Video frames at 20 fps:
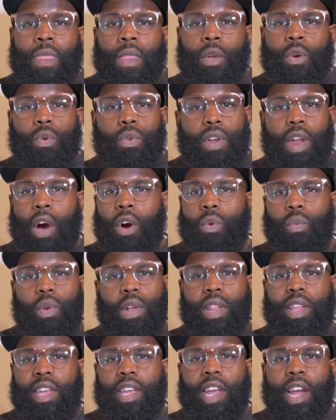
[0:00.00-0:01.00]
who don't
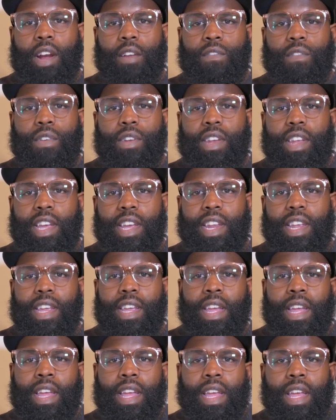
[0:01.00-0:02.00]
really care for Diddy,